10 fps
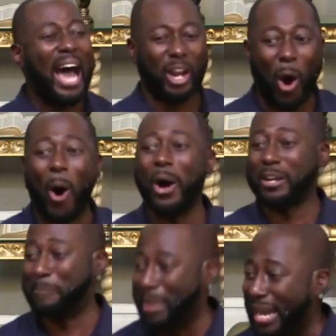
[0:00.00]
not
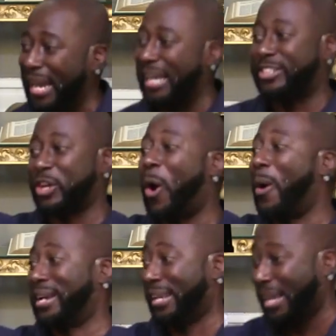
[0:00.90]
on me, it's
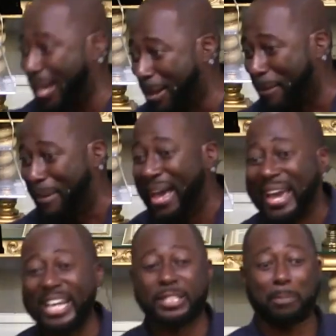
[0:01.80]
on him.
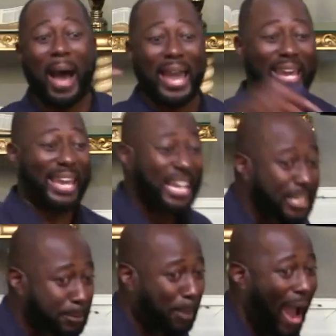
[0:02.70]
It's by
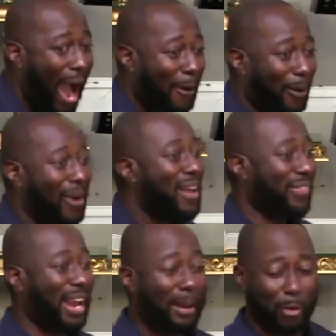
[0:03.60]
his power
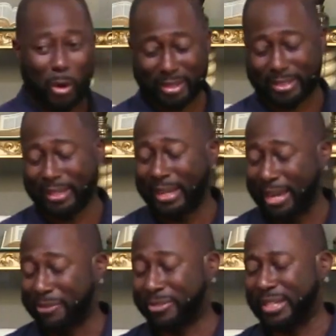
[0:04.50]
that I'm going to
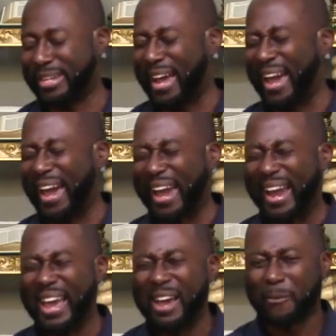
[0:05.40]
live today,
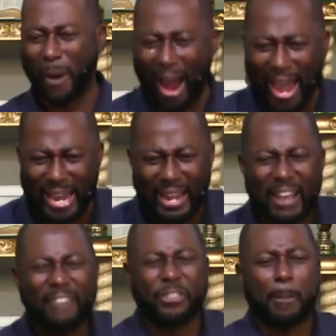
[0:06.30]
right?
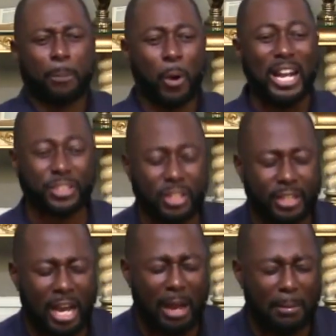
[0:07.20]
Depression
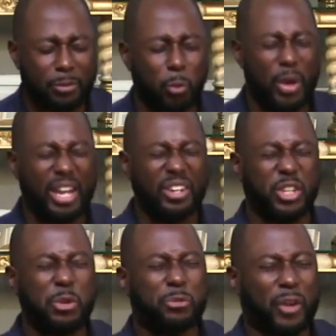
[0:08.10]
comes when
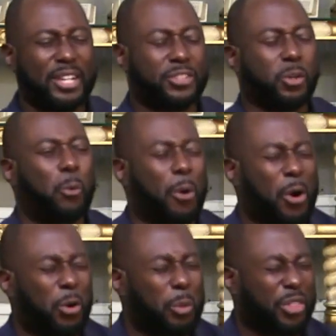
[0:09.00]
you face the
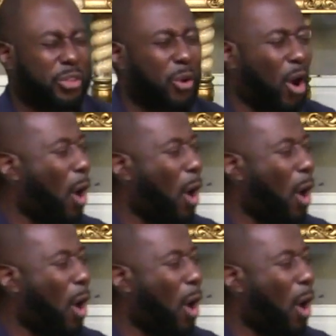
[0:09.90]
world with your